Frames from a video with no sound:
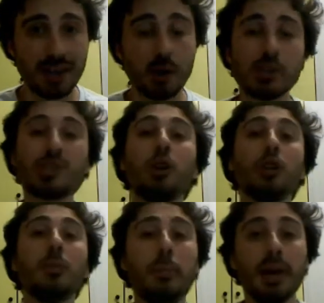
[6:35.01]
He was
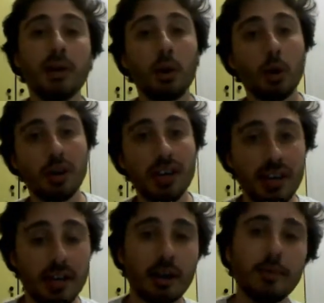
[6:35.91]
called Ben
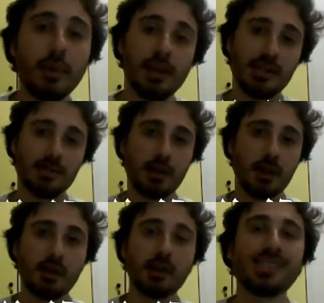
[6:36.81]
Oni by his
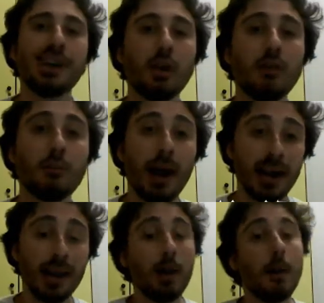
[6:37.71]
mother, son of
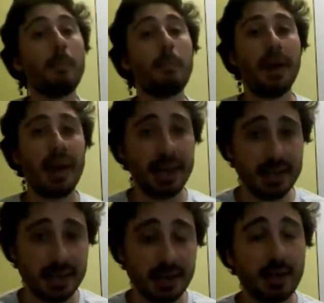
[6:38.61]
my
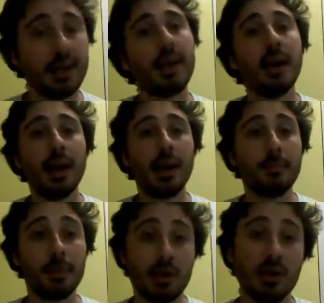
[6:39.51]
pain,
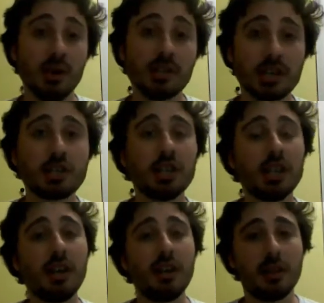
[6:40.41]
because
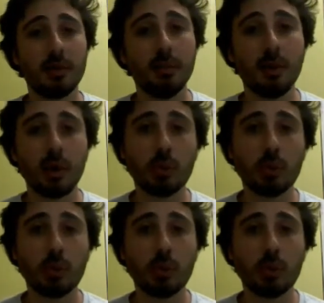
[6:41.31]
actually the birth